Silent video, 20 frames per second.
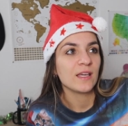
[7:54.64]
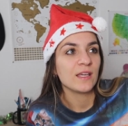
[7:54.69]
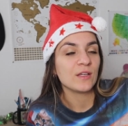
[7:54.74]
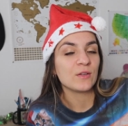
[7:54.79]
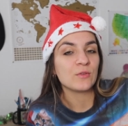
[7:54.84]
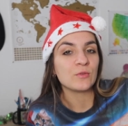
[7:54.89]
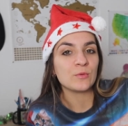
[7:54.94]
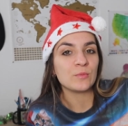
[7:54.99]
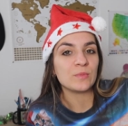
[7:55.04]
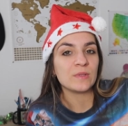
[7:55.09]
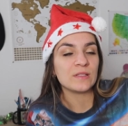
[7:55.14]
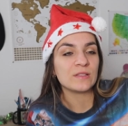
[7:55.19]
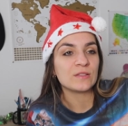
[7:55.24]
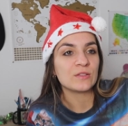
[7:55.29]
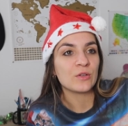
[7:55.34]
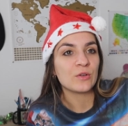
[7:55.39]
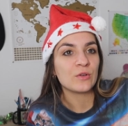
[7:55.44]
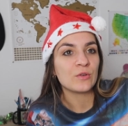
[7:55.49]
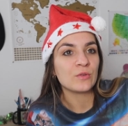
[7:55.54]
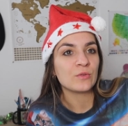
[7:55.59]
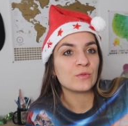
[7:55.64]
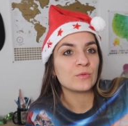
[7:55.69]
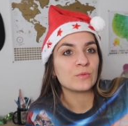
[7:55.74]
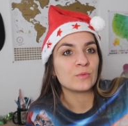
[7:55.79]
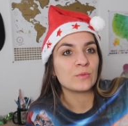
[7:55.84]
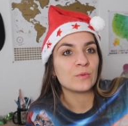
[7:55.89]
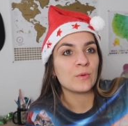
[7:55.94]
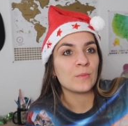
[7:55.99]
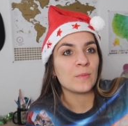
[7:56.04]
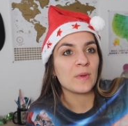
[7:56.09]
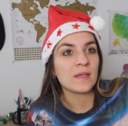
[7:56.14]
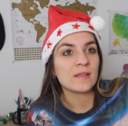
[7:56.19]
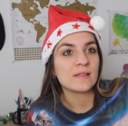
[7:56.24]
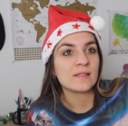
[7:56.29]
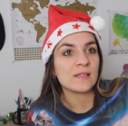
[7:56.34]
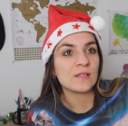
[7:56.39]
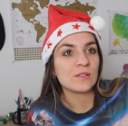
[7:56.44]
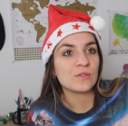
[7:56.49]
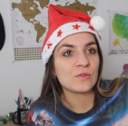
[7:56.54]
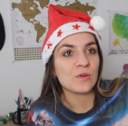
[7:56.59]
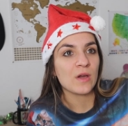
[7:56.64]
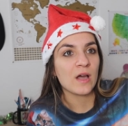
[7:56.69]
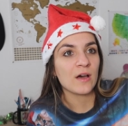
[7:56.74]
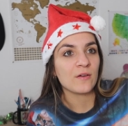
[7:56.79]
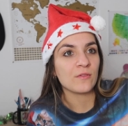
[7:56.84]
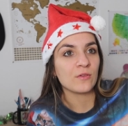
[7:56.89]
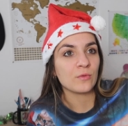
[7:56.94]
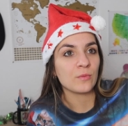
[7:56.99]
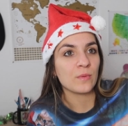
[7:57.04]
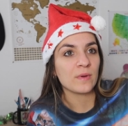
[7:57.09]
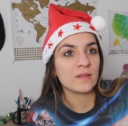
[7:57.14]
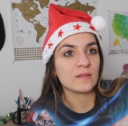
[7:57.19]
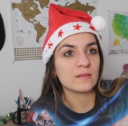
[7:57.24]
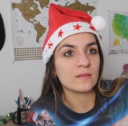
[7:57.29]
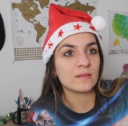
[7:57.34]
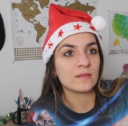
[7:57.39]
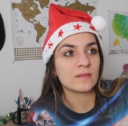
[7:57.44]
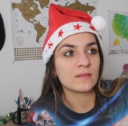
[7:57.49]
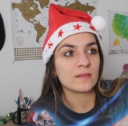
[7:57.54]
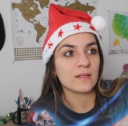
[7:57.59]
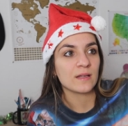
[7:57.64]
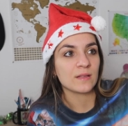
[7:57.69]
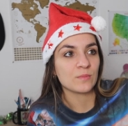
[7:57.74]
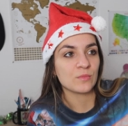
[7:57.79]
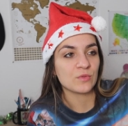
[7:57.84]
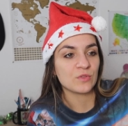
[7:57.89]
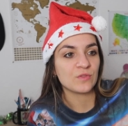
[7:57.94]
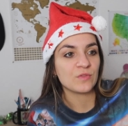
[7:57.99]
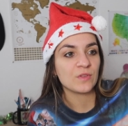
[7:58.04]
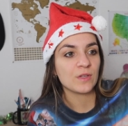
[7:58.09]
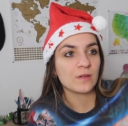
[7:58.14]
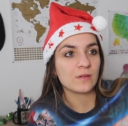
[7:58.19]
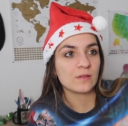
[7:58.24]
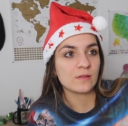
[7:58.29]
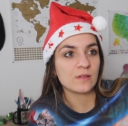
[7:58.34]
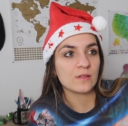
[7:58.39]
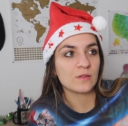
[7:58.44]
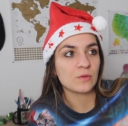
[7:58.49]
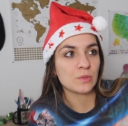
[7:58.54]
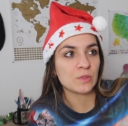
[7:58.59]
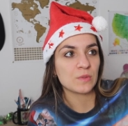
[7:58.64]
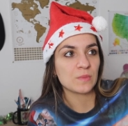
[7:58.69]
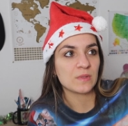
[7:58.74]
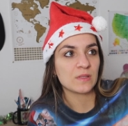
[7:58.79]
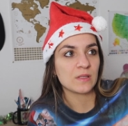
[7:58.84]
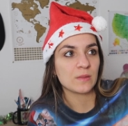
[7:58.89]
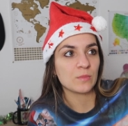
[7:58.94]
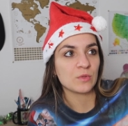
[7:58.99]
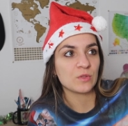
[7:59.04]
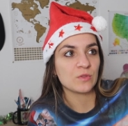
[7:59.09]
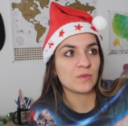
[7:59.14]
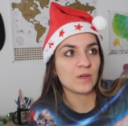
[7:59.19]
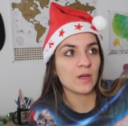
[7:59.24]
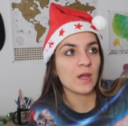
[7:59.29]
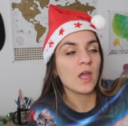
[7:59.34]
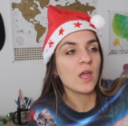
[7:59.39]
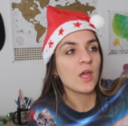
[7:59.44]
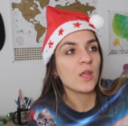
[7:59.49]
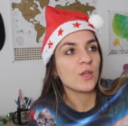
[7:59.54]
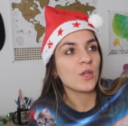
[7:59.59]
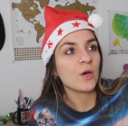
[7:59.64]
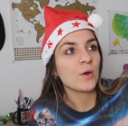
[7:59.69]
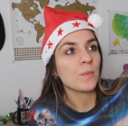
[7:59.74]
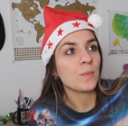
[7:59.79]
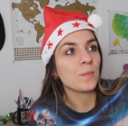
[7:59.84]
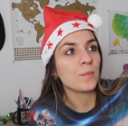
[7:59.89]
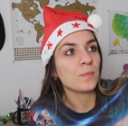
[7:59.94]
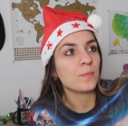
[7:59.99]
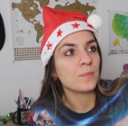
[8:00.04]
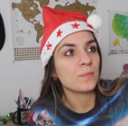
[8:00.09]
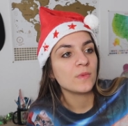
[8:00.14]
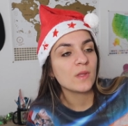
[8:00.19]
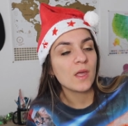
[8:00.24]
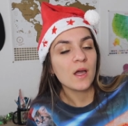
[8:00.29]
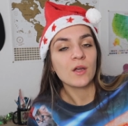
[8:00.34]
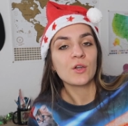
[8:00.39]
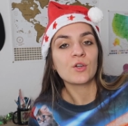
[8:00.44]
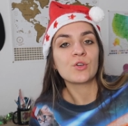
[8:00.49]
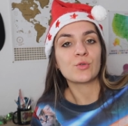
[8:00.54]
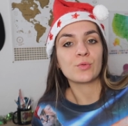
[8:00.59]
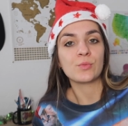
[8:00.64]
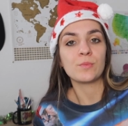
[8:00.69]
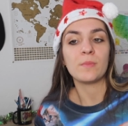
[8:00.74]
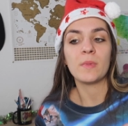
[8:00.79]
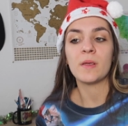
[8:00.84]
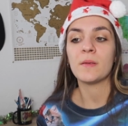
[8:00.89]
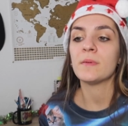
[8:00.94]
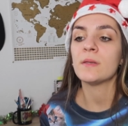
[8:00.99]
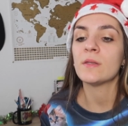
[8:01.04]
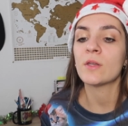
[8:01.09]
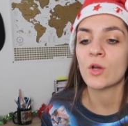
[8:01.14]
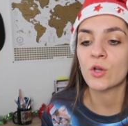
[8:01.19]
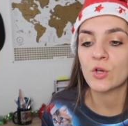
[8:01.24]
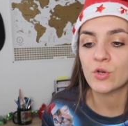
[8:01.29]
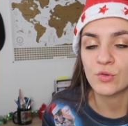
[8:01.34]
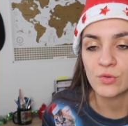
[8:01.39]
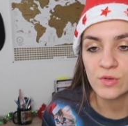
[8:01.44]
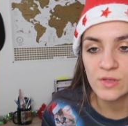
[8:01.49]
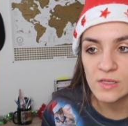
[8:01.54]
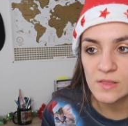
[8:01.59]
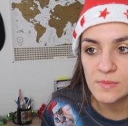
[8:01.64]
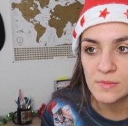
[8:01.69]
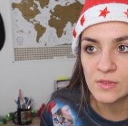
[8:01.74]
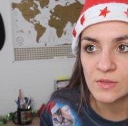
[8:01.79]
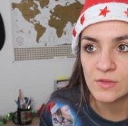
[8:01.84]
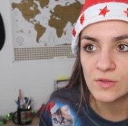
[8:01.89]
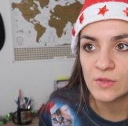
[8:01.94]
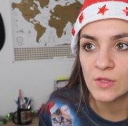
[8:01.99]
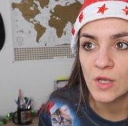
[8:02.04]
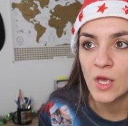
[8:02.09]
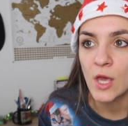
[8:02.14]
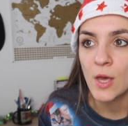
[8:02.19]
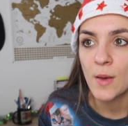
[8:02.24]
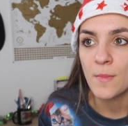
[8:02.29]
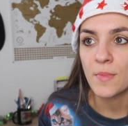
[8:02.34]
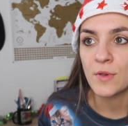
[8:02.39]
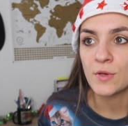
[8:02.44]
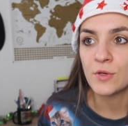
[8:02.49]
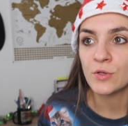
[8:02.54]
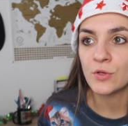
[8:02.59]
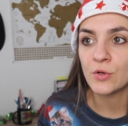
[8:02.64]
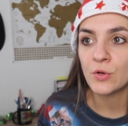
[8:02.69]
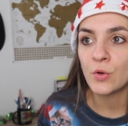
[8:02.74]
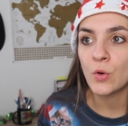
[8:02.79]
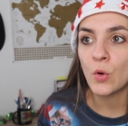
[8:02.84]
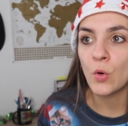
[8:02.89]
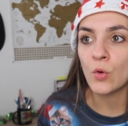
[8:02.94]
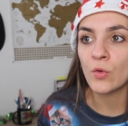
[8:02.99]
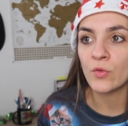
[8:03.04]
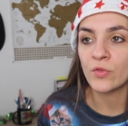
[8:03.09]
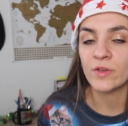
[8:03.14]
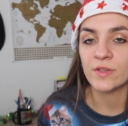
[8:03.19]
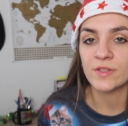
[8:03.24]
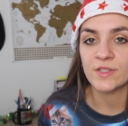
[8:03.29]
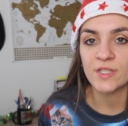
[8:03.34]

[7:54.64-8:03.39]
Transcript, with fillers: It will be so amazing to have always this atmosphere, this Christmas atmosphere. Now, not maybe not Christmas, but you know all the